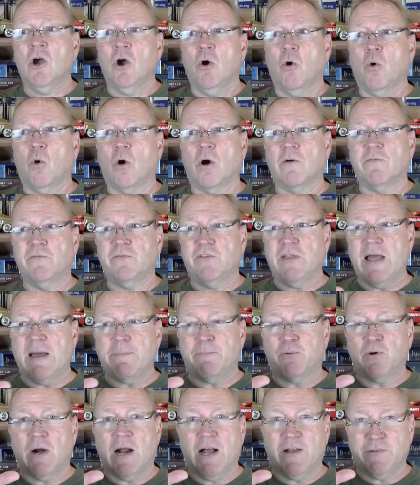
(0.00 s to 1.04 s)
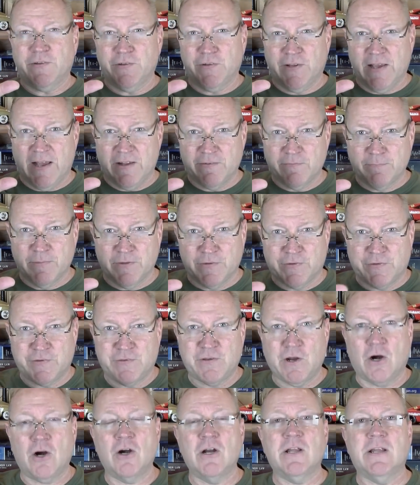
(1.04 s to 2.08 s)
Or if that process hasn't been
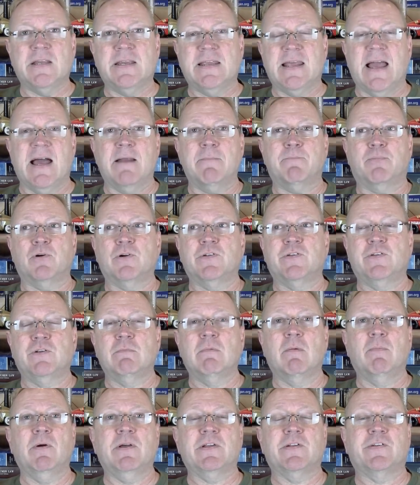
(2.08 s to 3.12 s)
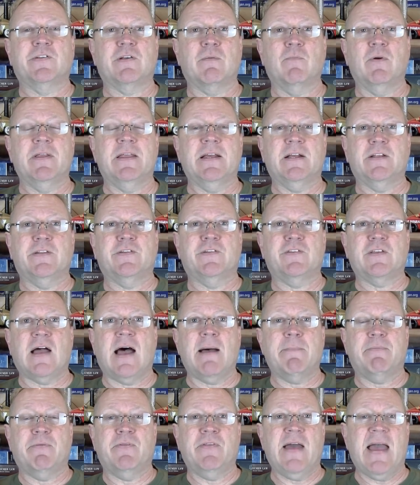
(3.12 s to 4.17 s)
started yet, presumably there's some way they could
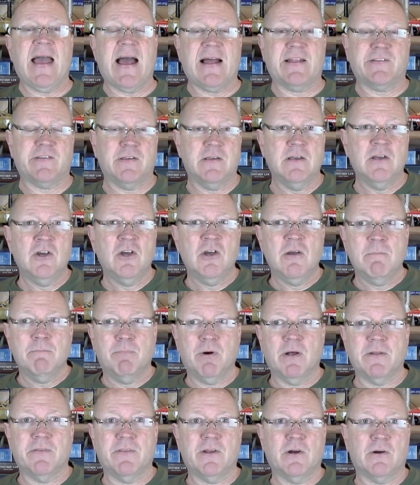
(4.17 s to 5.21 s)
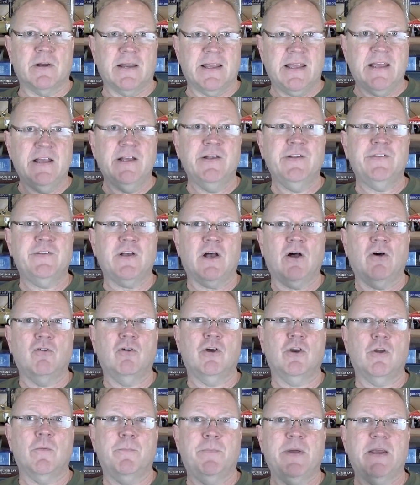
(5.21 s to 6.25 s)
stop that. But there is a
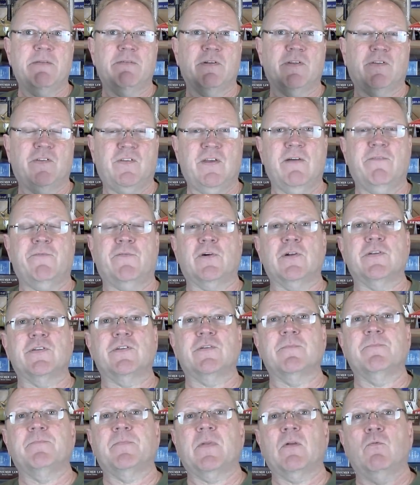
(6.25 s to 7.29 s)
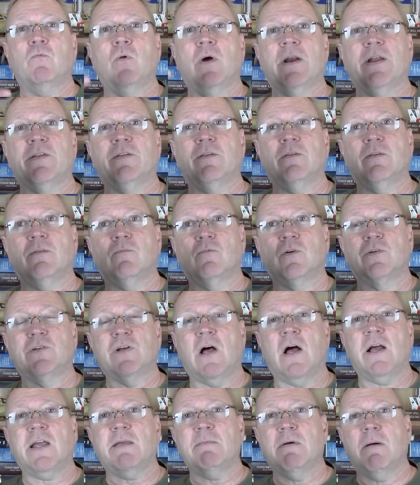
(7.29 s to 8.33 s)
little bit of a difference when we're
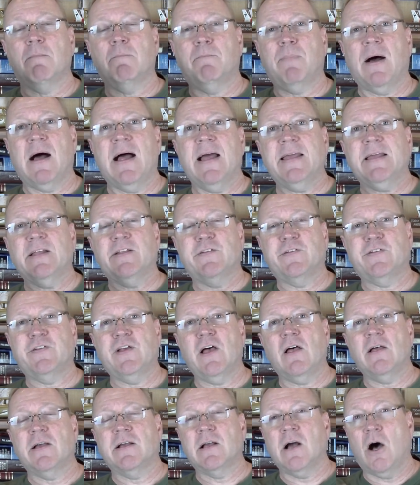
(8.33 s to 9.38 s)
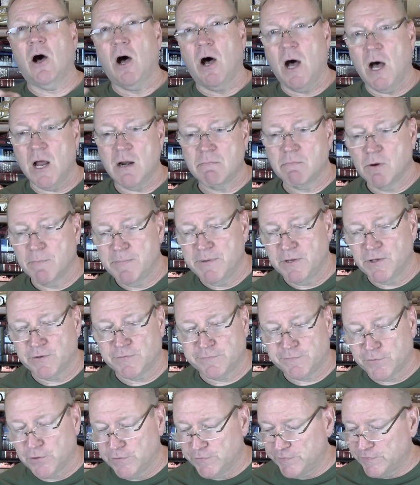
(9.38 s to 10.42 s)
talking about buying and selling automobiles
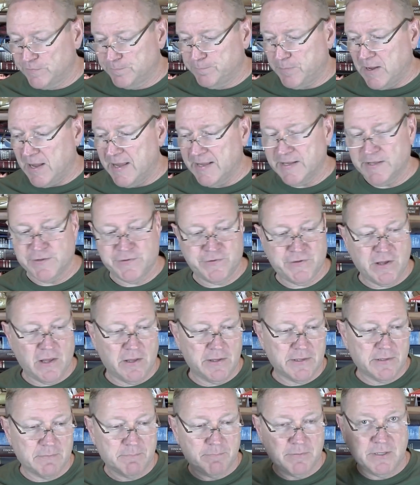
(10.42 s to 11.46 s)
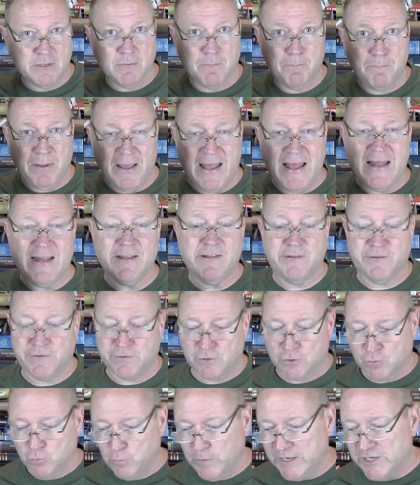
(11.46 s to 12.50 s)
versus buying and selling, you know, pens
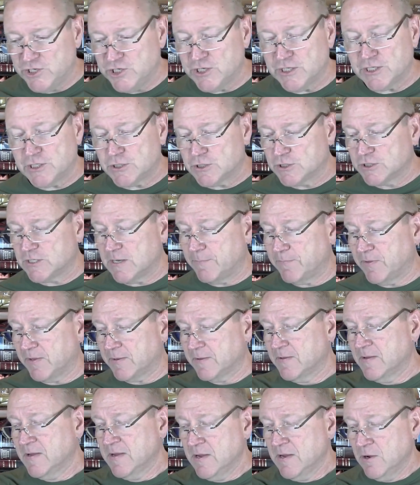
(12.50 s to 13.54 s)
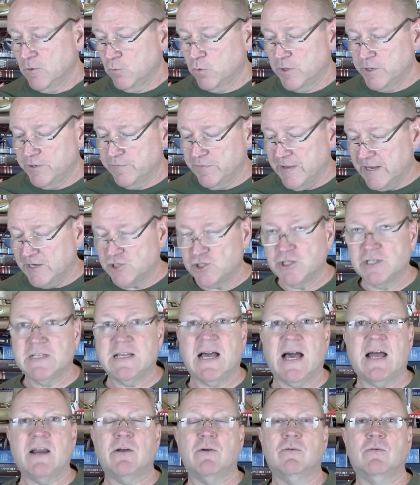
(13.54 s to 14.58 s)
or widgets or something, where you've actually
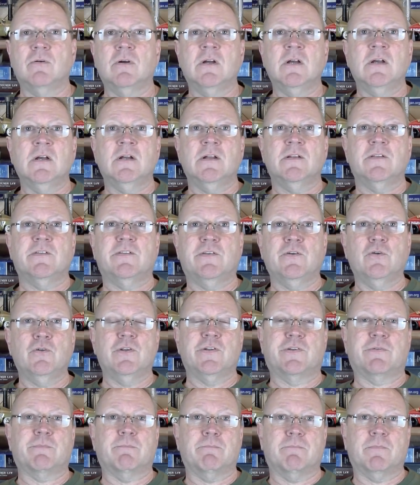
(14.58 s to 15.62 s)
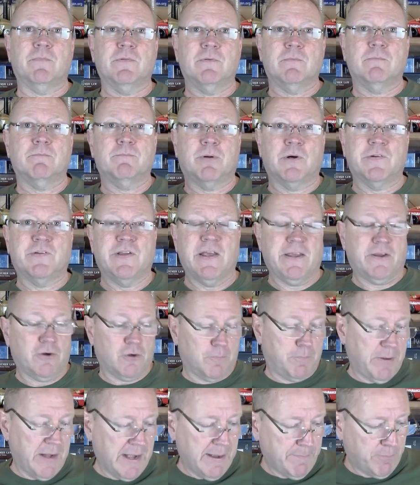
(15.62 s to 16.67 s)
got to do this
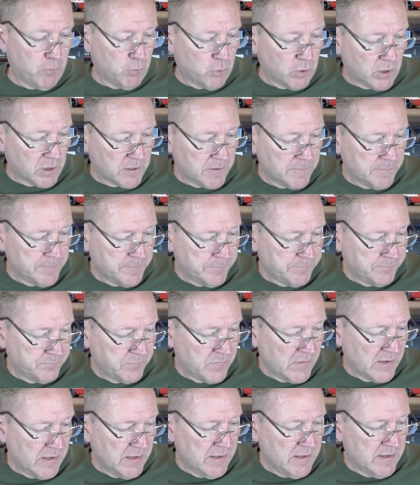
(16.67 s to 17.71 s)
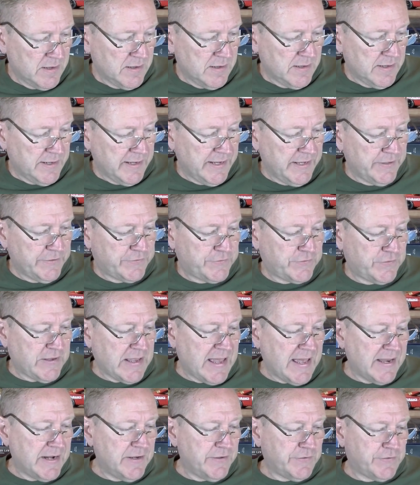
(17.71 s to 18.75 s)
particular paperwork.
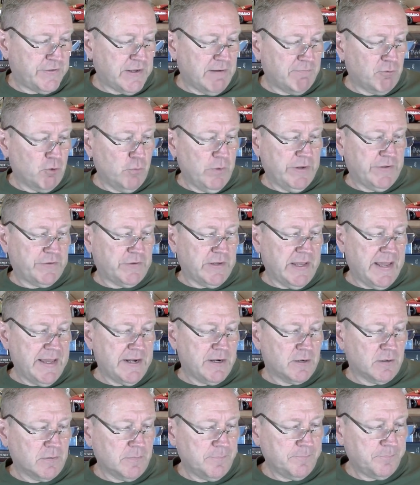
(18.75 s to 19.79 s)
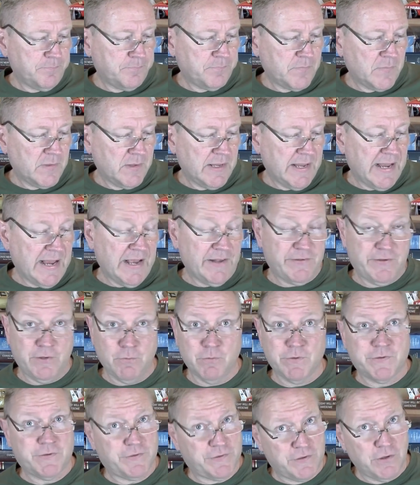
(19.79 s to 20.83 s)
Instead, several weeks later, as he
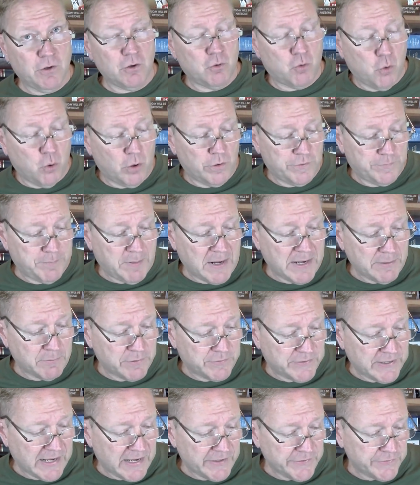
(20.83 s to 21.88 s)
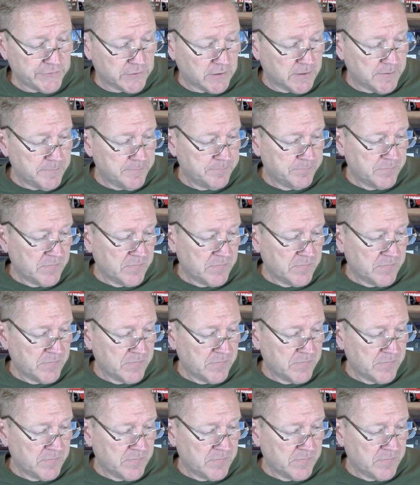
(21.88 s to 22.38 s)
was still corresponding with Tesla,